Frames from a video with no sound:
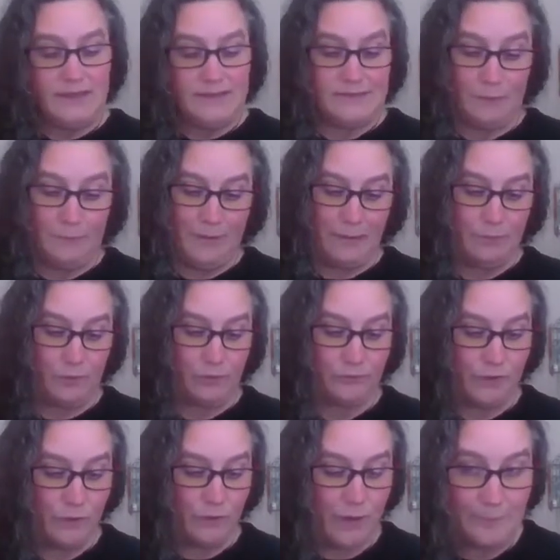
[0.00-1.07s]
Some people
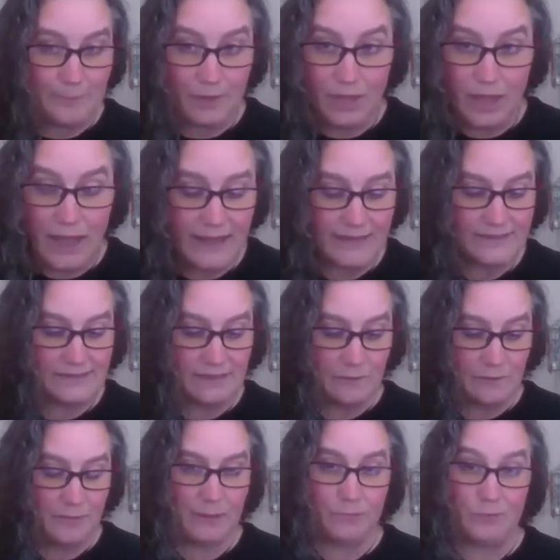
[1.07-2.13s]
throw up a lot,
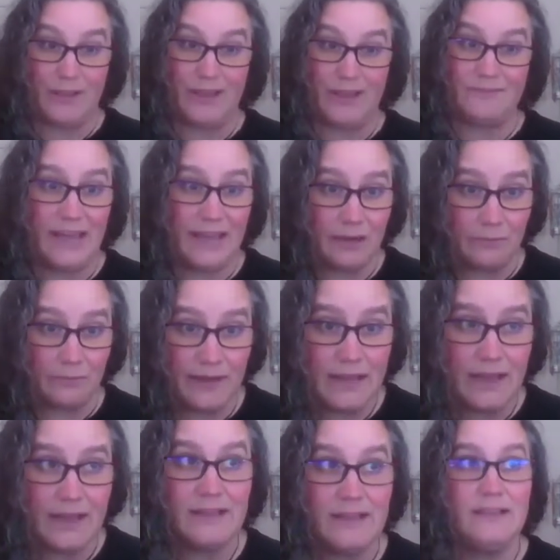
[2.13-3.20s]
some people have
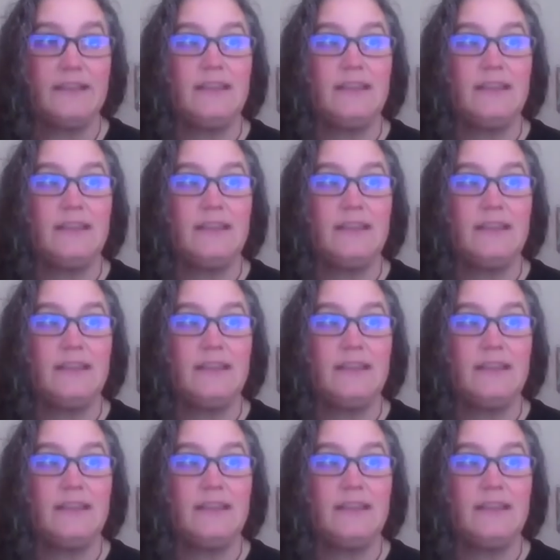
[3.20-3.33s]
diarrhea,